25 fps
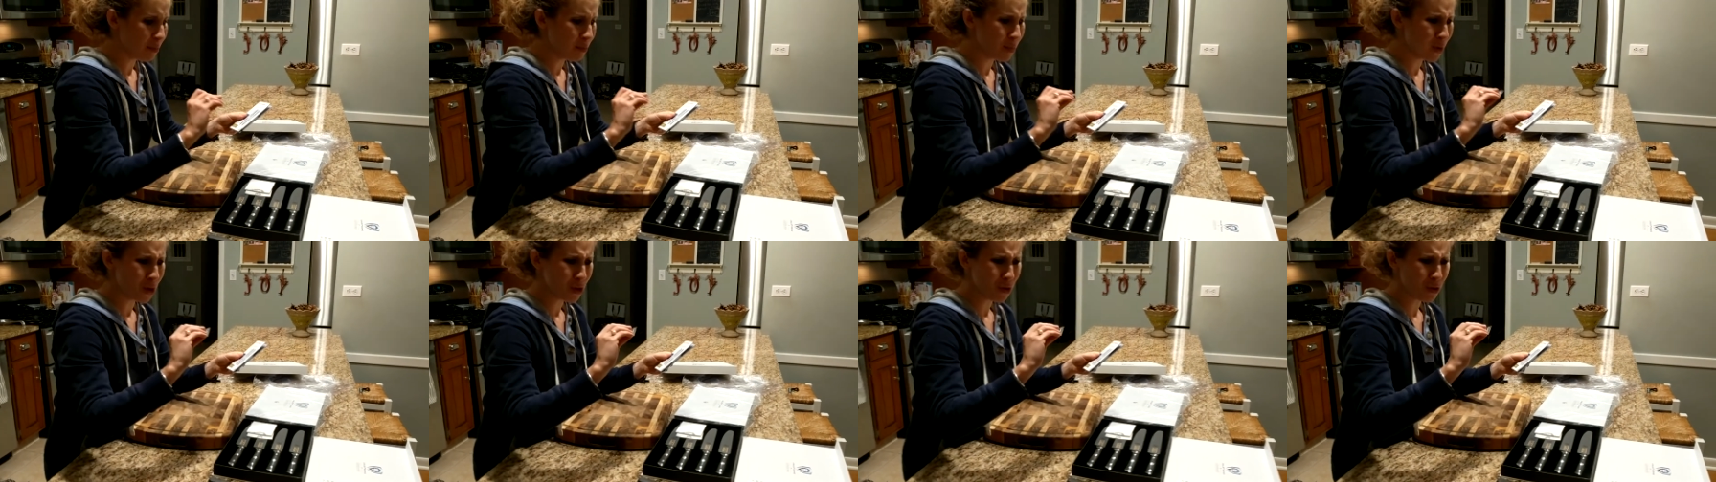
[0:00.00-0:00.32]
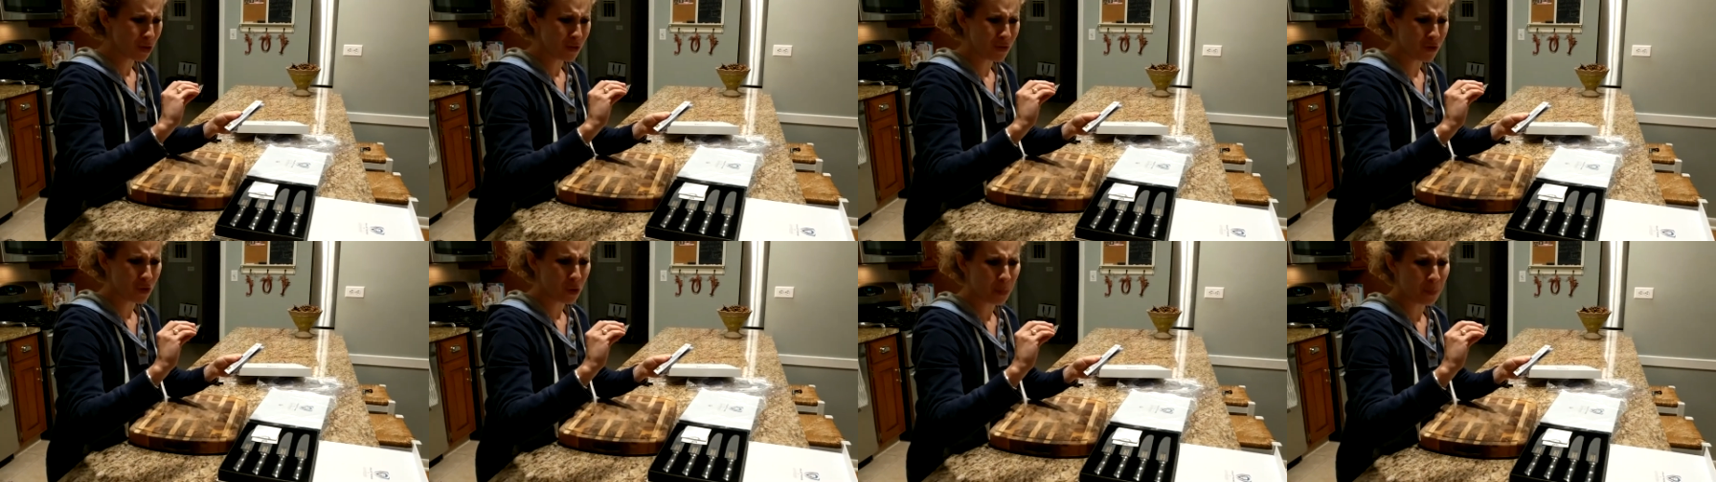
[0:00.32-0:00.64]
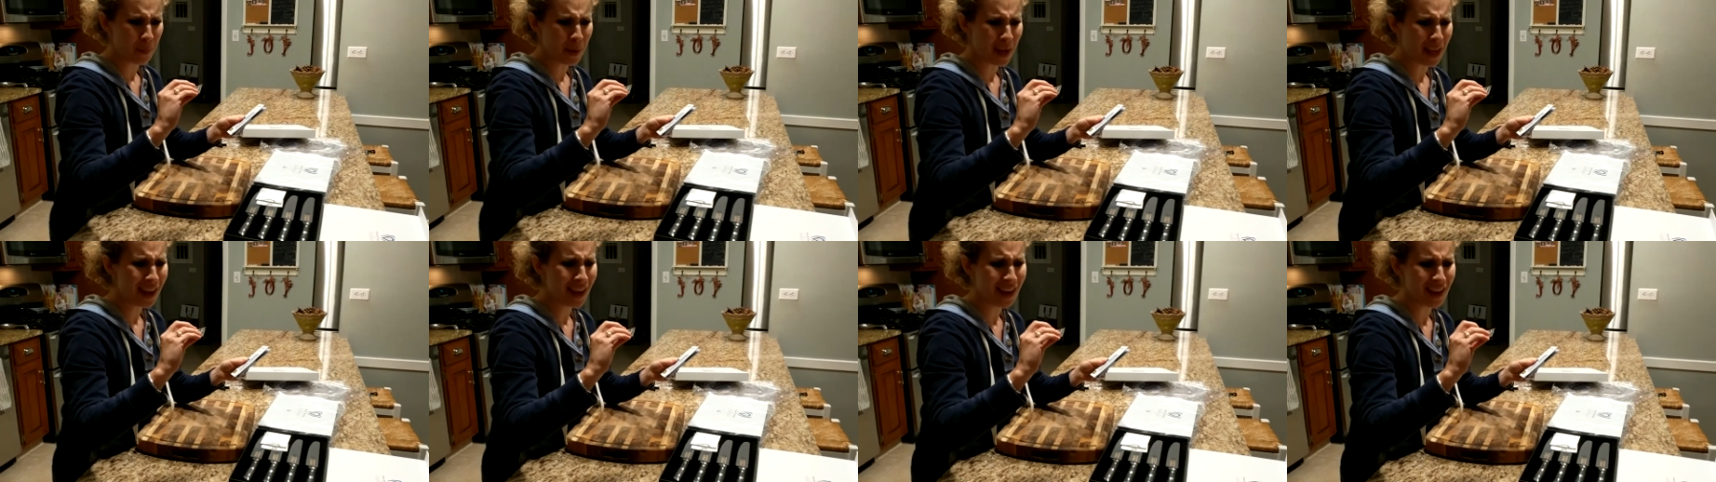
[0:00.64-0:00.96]
beautiful
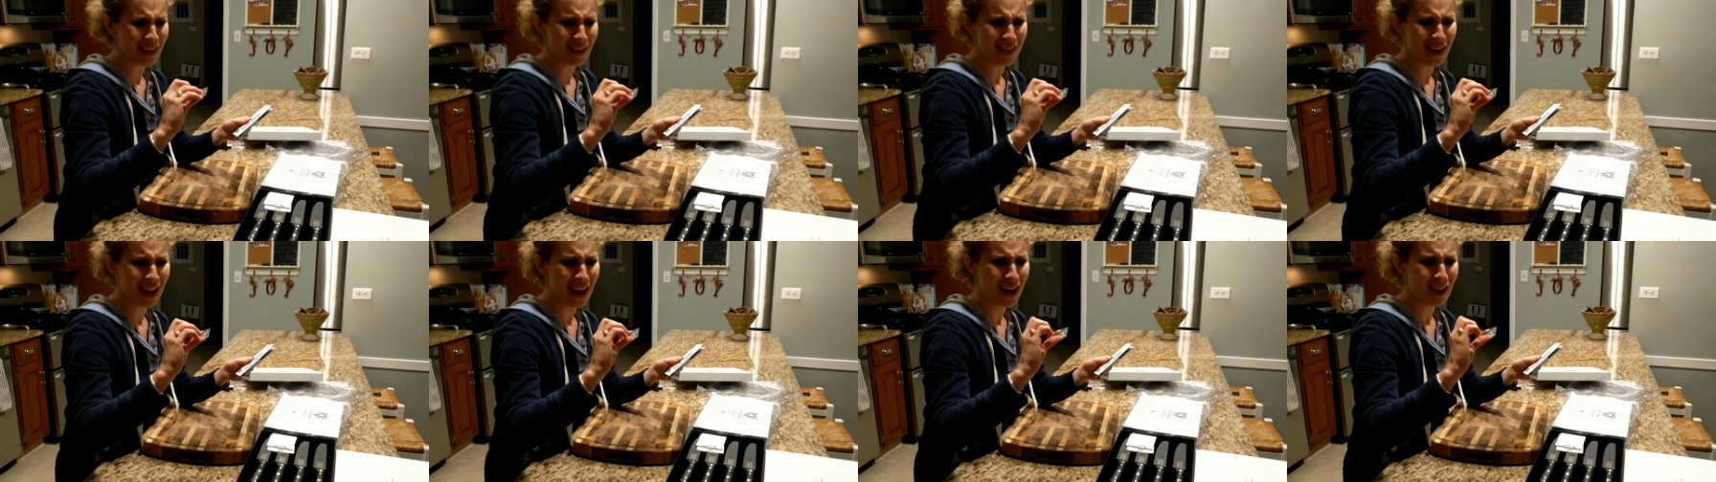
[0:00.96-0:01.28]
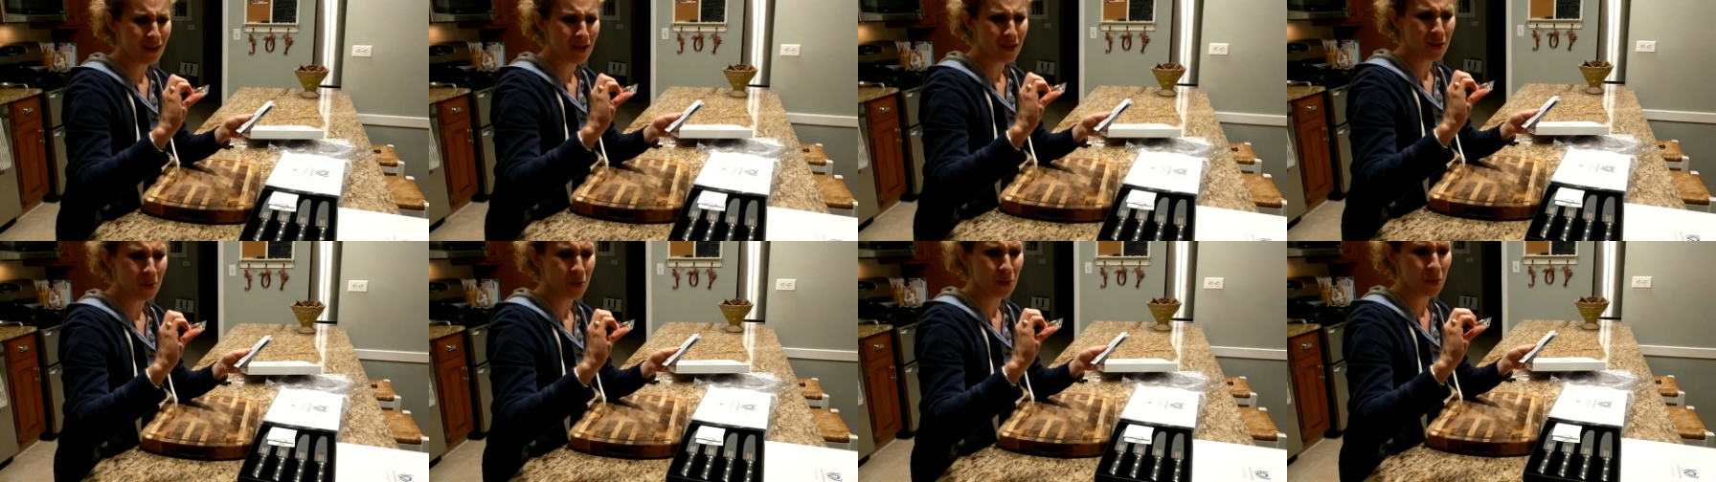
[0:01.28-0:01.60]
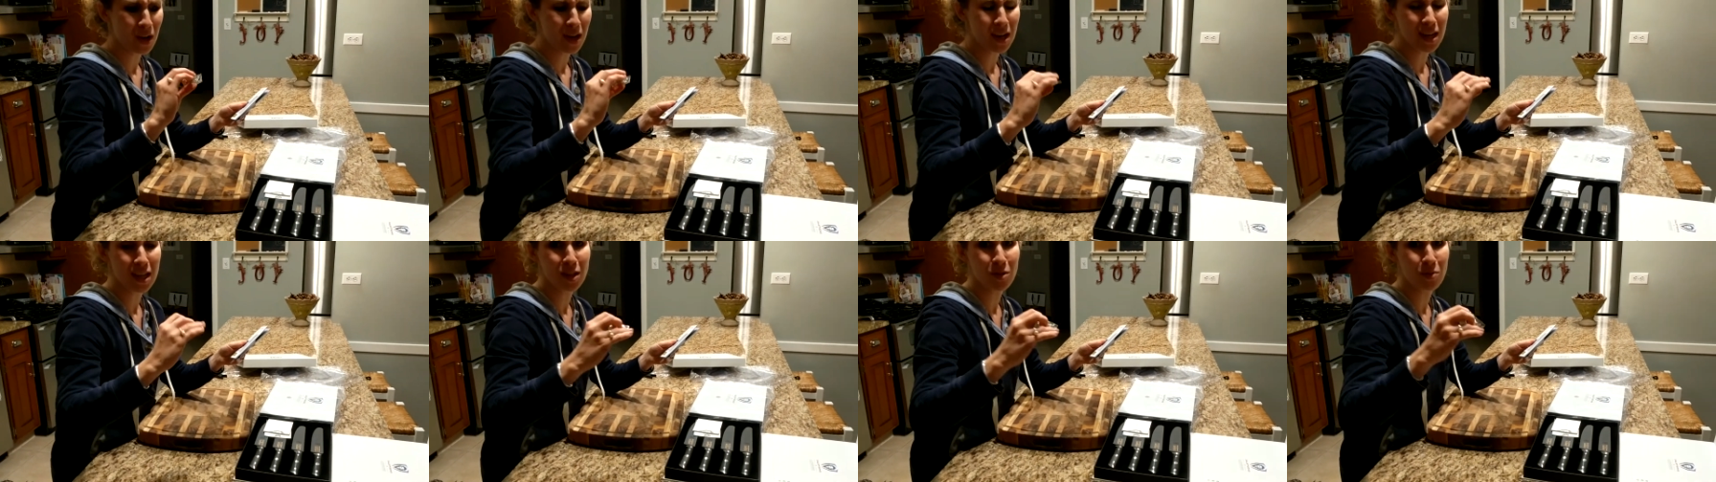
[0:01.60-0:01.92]
pin. I don't know
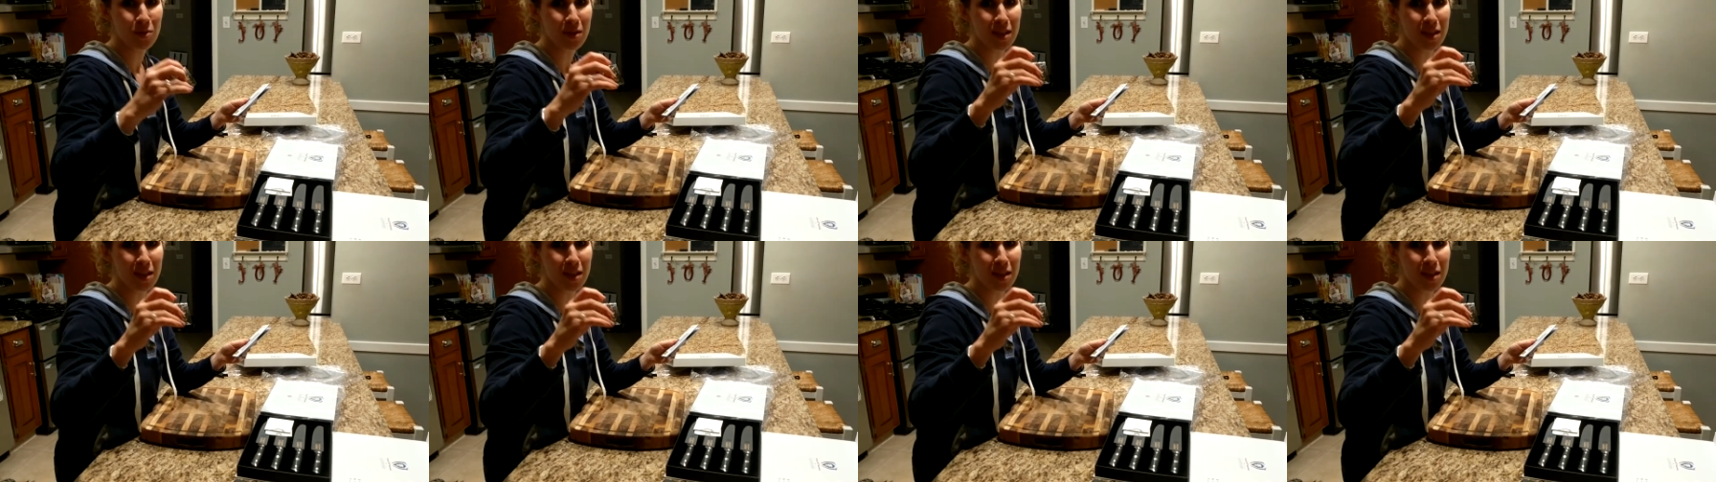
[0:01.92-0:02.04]
what it is